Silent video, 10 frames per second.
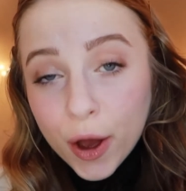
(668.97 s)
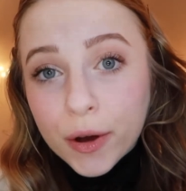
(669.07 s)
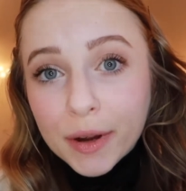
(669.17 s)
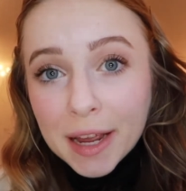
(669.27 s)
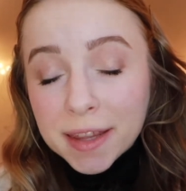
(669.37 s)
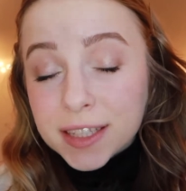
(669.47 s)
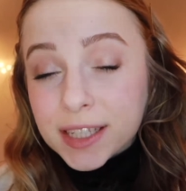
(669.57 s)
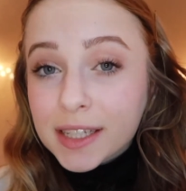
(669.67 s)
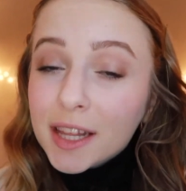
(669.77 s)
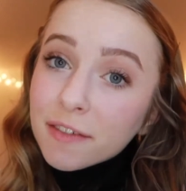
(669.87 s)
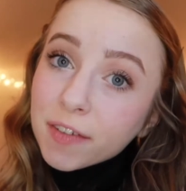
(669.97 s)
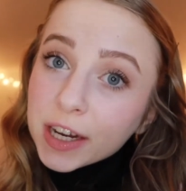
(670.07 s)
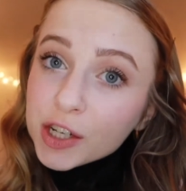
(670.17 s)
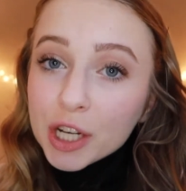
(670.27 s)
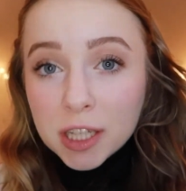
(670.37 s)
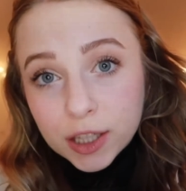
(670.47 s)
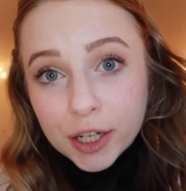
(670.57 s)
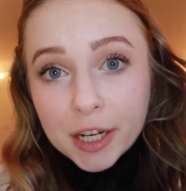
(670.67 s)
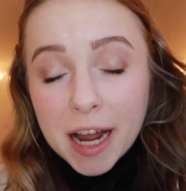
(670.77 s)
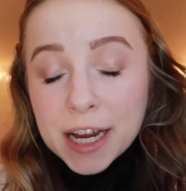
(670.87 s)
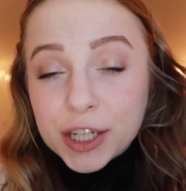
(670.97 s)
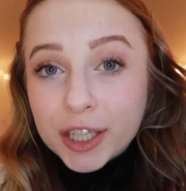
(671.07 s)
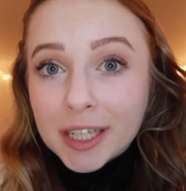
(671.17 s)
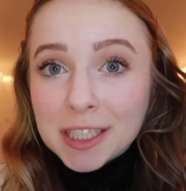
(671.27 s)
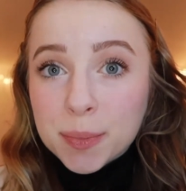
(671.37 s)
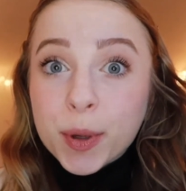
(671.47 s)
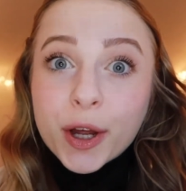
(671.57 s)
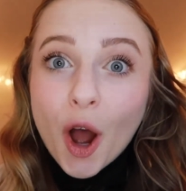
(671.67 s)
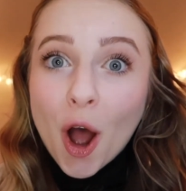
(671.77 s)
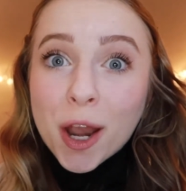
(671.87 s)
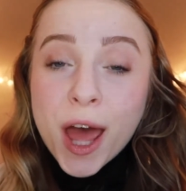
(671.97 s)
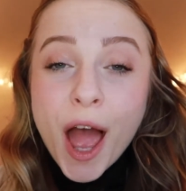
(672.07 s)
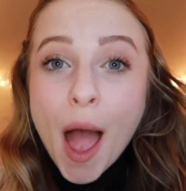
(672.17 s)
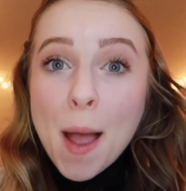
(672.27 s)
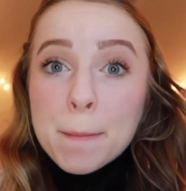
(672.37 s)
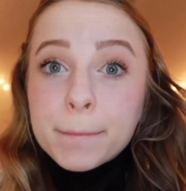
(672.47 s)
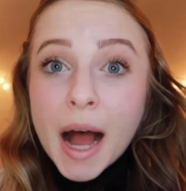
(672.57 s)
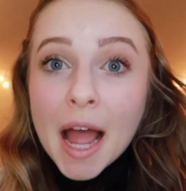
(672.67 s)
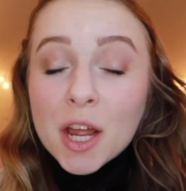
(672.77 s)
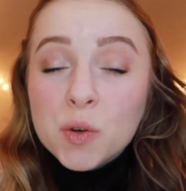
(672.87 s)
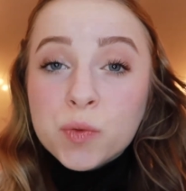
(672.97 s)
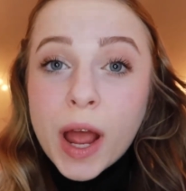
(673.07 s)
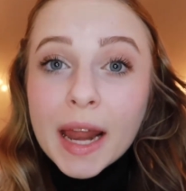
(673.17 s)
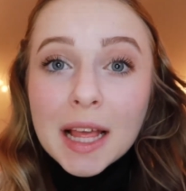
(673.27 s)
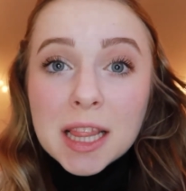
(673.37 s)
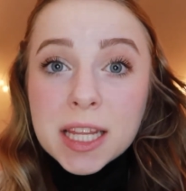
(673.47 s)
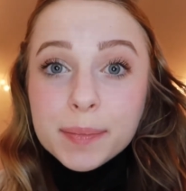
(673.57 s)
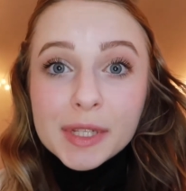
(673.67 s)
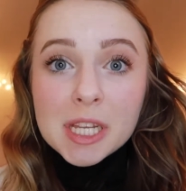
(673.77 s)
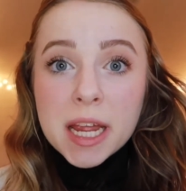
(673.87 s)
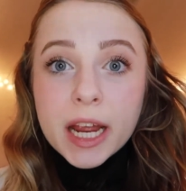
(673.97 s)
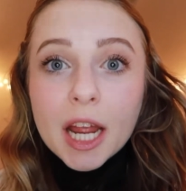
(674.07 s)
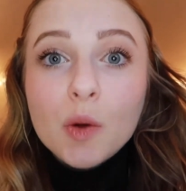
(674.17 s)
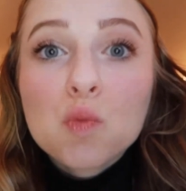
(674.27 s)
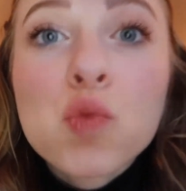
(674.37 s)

Okay, this is the finishing look. I just need to put on my red lipstick.